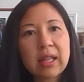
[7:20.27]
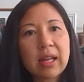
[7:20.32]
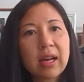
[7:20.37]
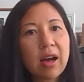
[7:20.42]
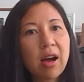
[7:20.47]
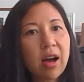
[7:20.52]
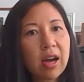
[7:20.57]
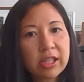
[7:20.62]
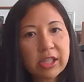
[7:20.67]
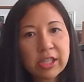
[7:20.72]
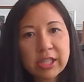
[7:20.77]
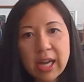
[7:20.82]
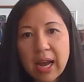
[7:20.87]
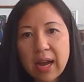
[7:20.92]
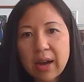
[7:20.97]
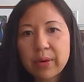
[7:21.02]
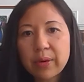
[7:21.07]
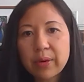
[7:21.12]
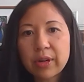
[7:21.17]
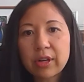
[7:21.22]
a hot
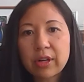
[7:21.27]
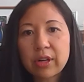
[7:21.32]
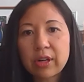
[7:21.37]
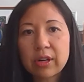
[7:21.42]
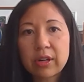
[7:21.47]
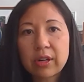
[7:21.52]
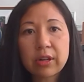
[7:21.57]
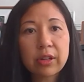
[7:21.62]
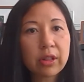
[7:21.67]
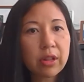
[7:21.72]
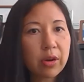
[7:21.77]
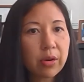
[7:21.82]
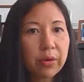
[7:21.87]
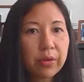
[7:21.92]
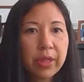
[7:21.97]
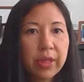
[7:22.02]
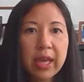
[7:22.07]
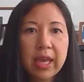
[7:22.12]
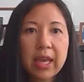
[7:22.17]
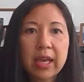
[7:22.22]
shower,
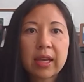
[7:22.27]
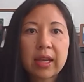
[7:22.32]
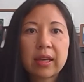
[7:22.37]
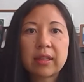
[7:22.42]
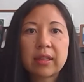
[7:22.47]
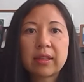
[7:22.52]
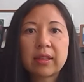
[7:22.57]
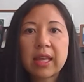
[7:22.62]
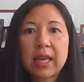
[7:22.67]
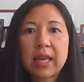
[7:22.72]
clothing.